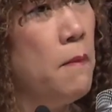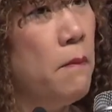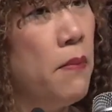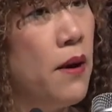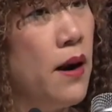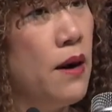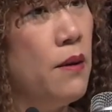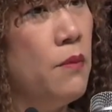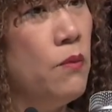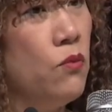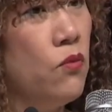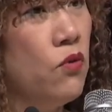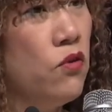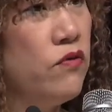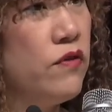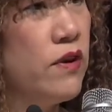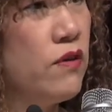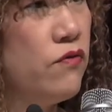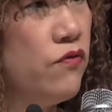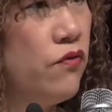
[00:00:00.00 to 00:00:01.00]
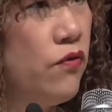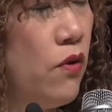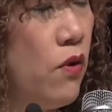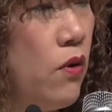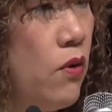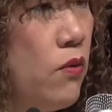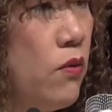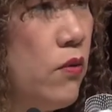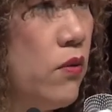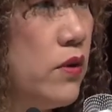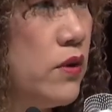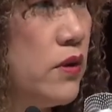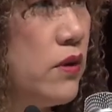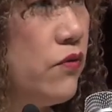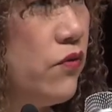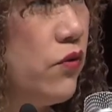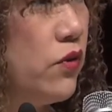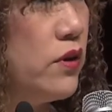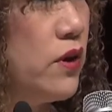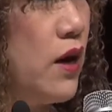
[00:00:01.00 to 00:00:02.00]
But moving forward
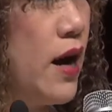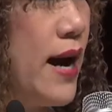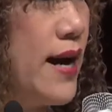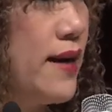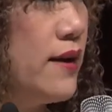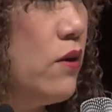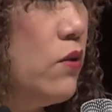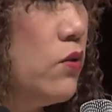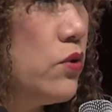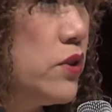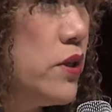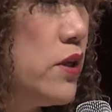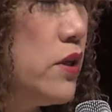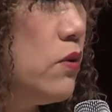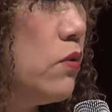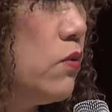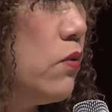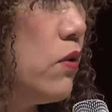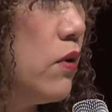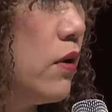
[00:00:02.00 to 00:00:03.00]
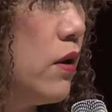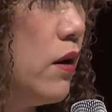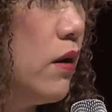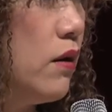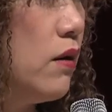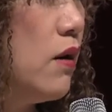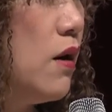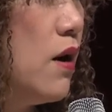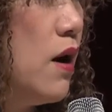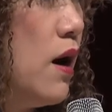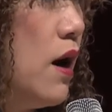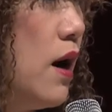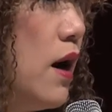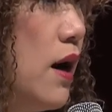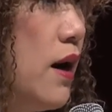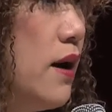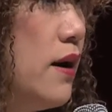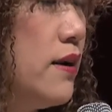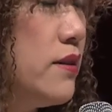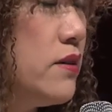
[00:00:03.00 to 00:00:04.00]
for the IoT world,
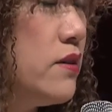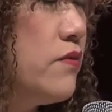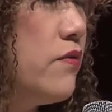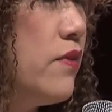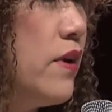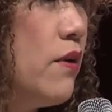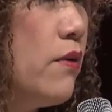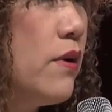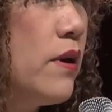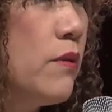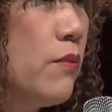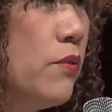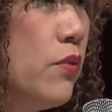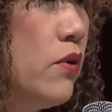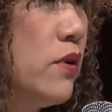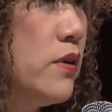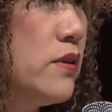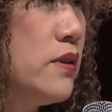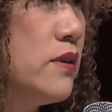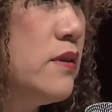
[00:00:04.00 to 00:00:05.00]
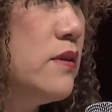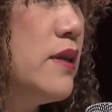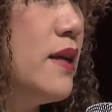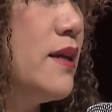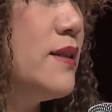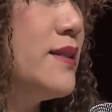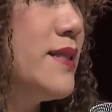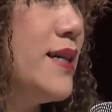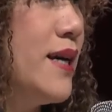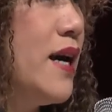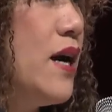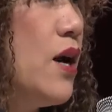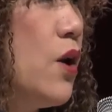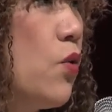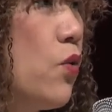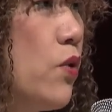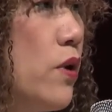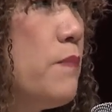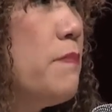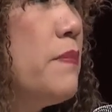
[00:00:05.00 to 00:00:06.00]
uh, it's very important that
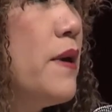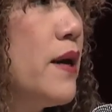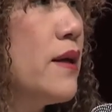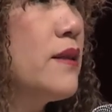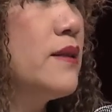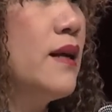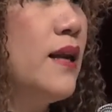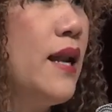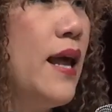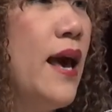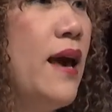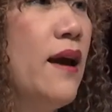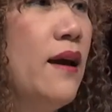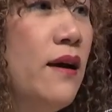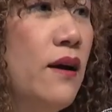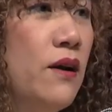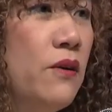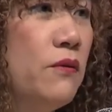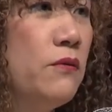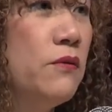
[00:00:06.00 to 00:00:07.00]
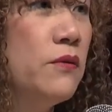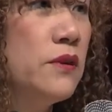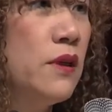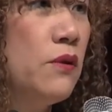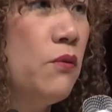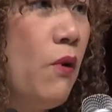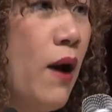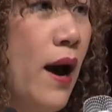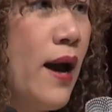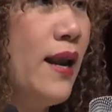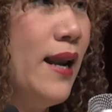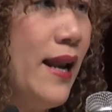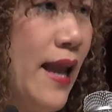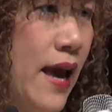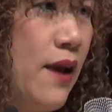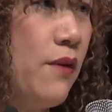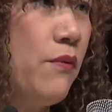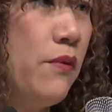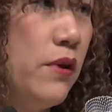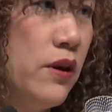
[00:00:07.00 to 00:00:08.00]
we pick the, la the right
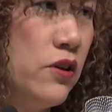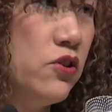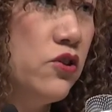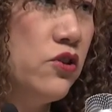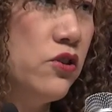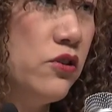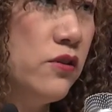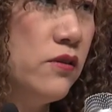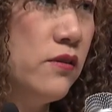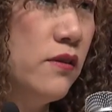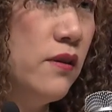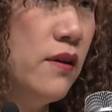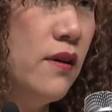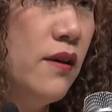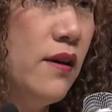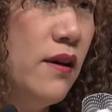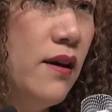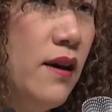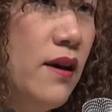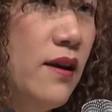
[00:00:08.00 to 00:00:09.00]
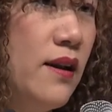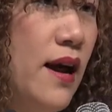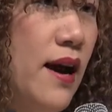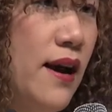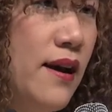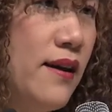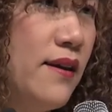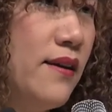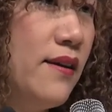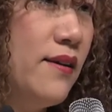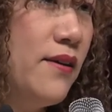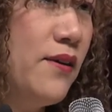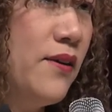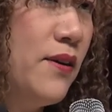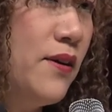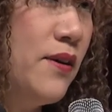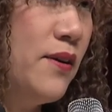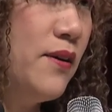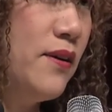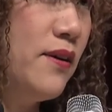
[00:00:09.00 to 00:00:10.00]
language. And I,
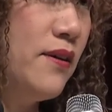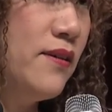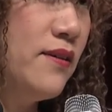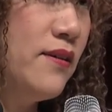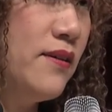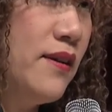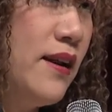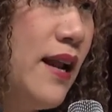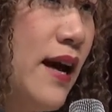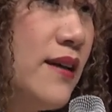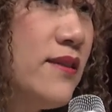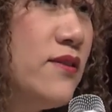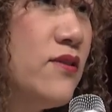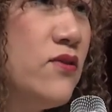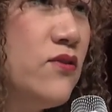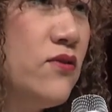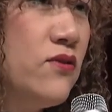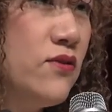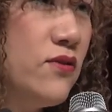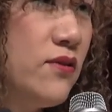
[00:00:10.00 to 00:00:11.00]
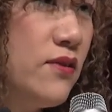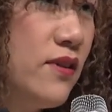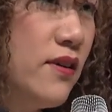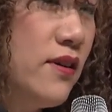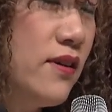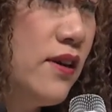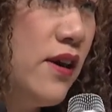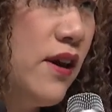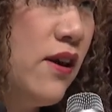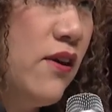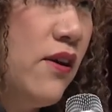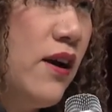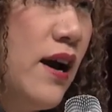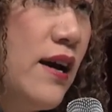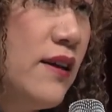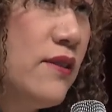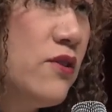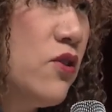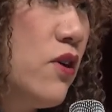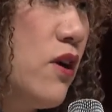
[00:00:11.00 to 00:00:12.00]
uh, last year,
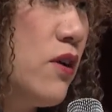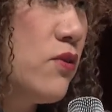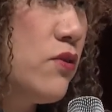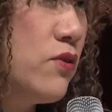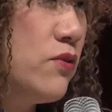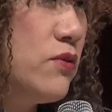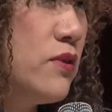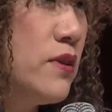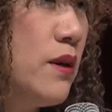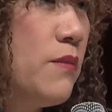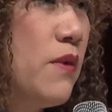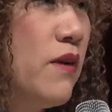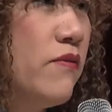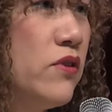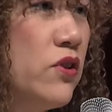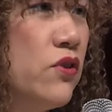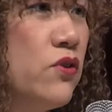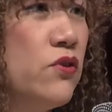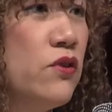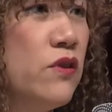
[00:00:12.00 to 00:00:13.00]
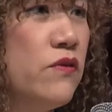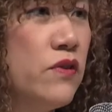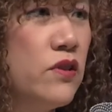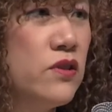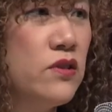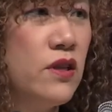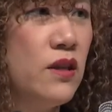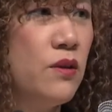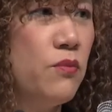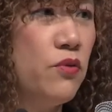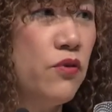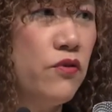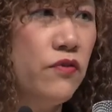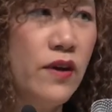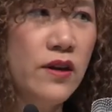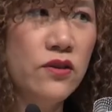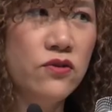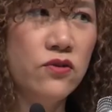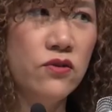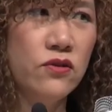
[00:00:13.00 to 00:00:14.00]
I talked to some of the university
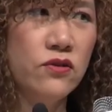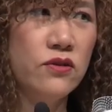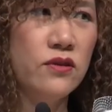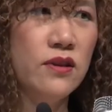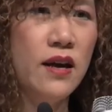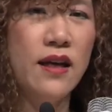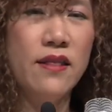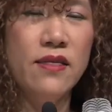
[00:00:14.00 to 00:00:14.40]
professors.